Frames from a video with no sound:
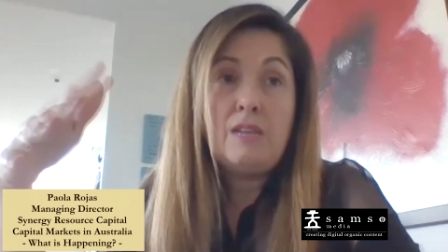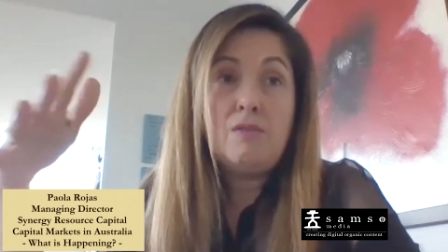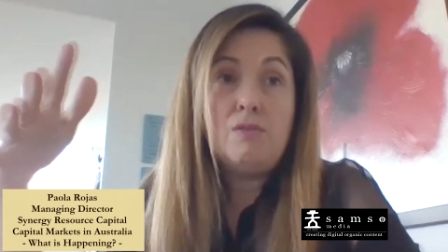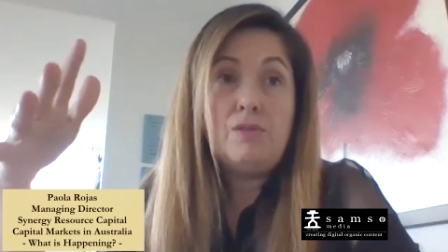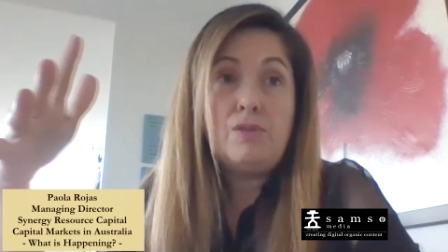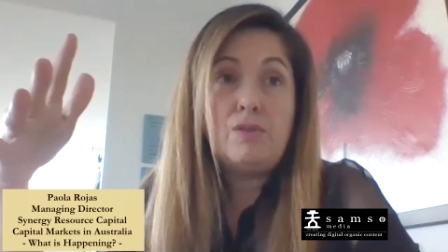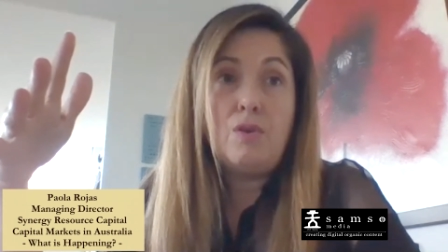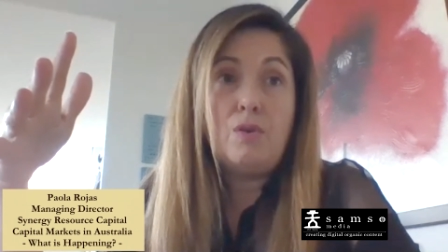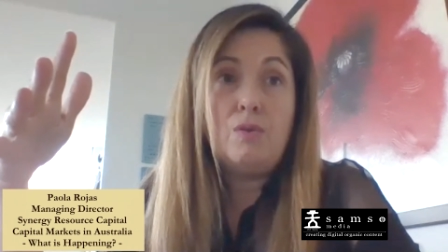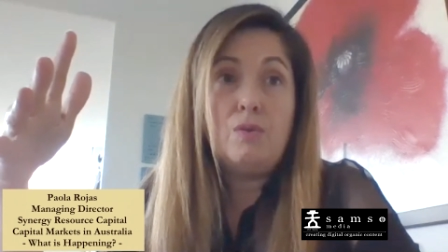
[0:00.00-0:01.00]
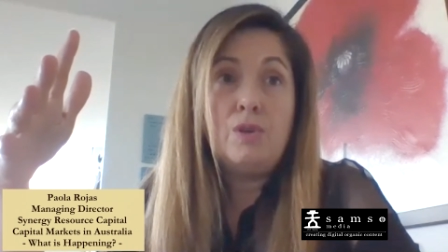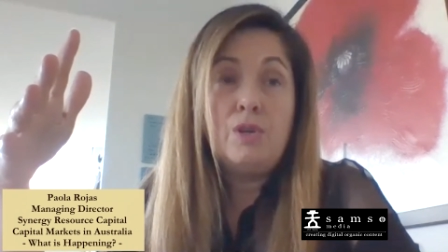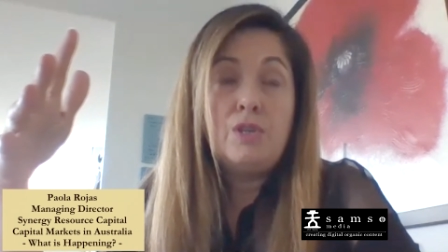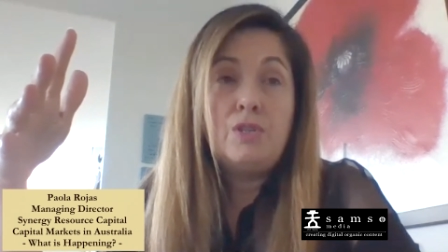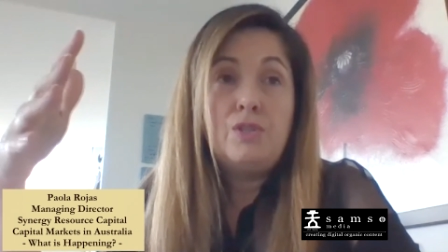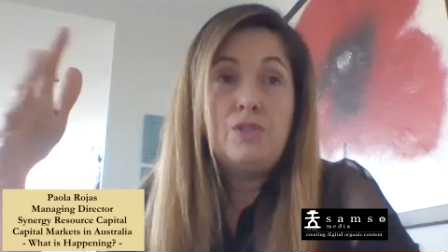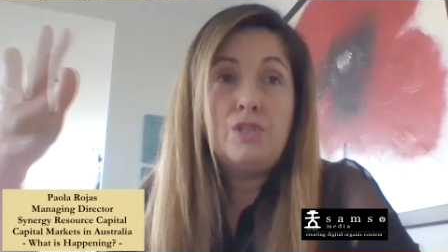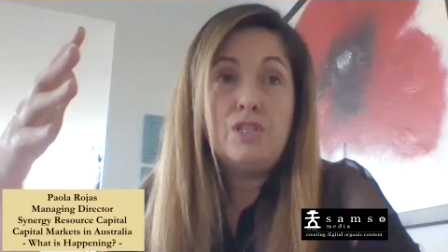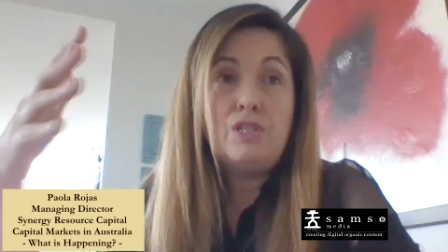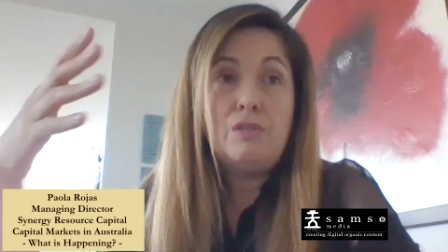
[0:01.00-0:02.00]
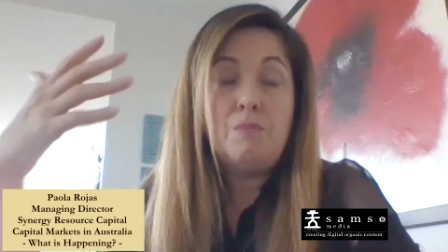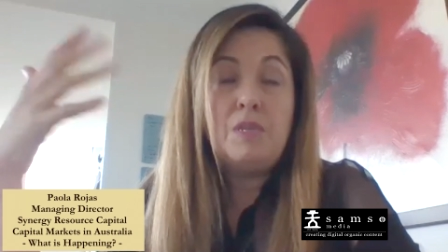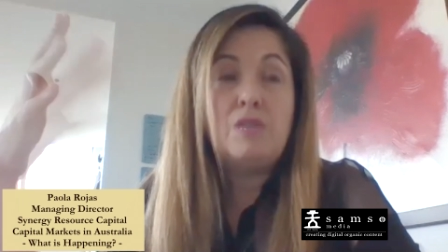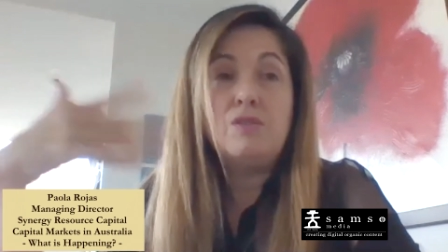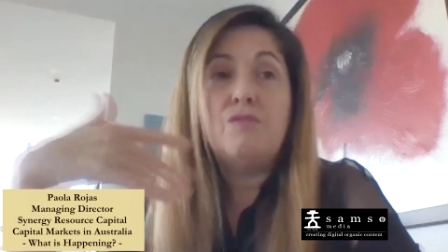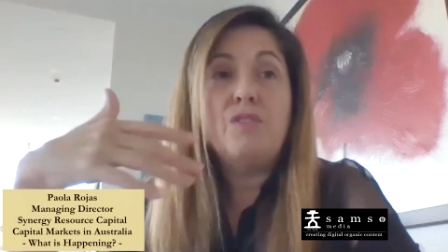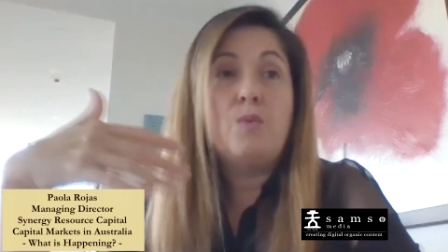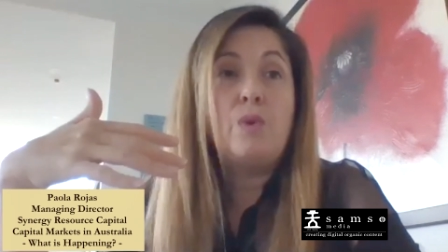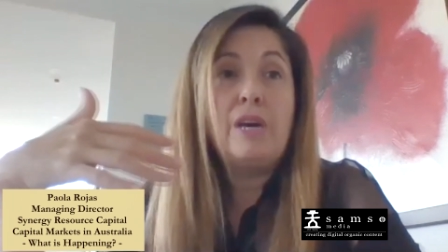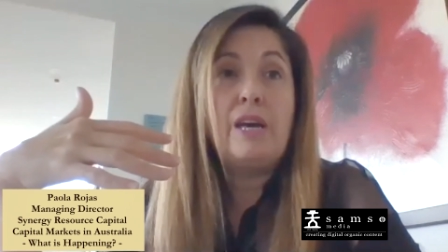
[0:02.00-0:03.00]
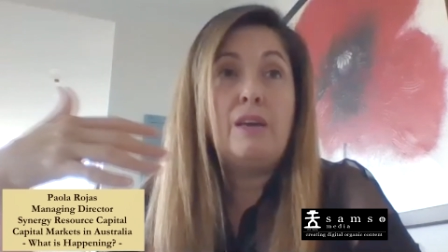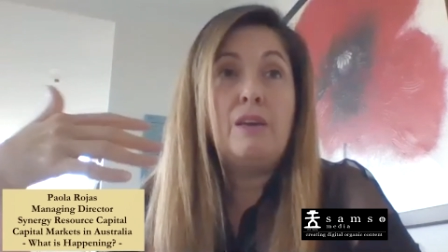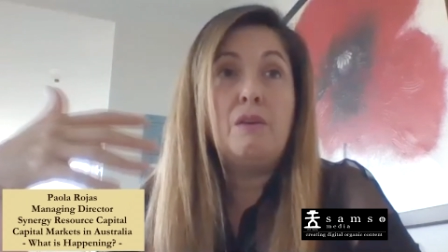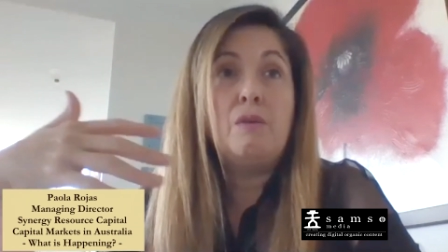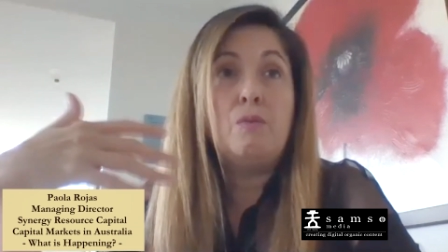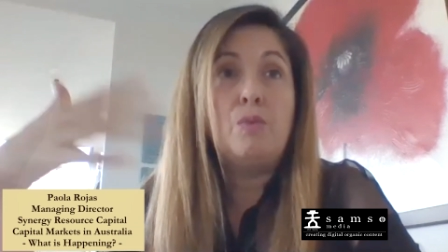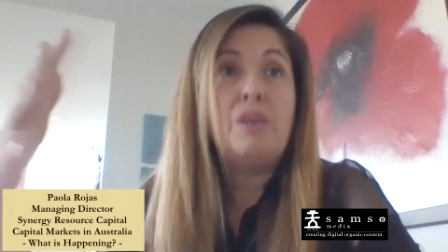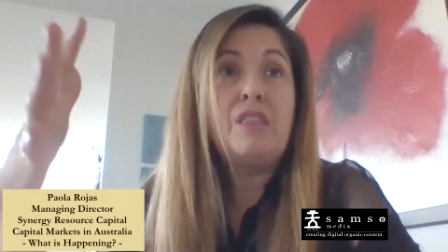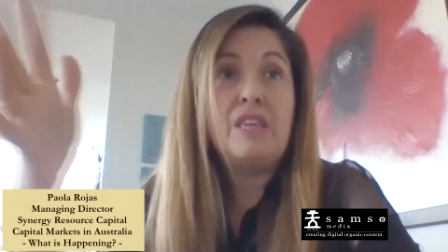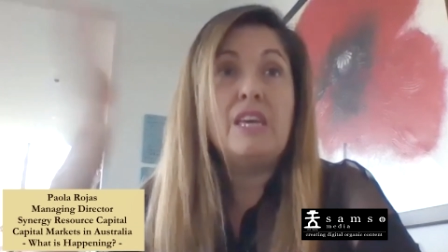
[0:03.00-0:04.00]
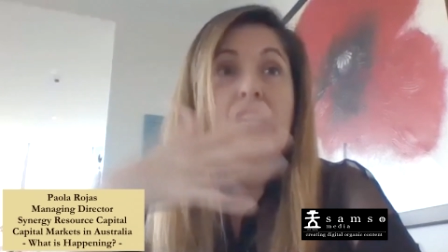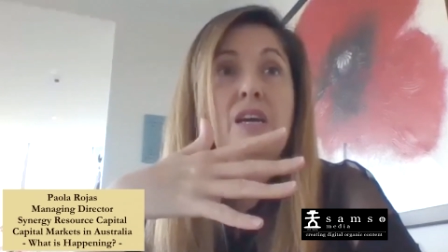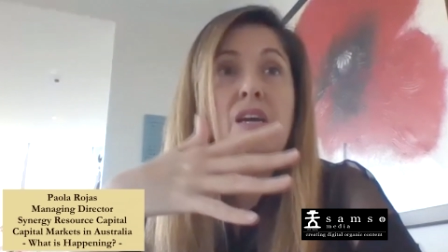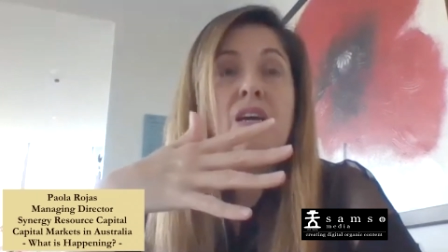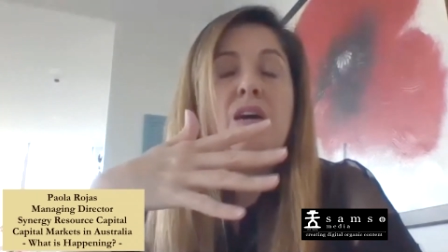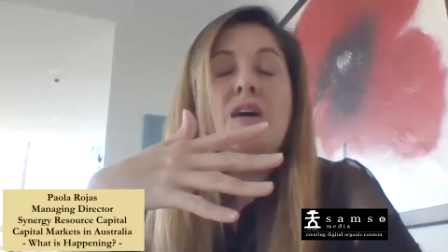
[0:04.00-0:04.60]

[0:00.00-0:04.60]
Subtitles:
also just because of the way we think,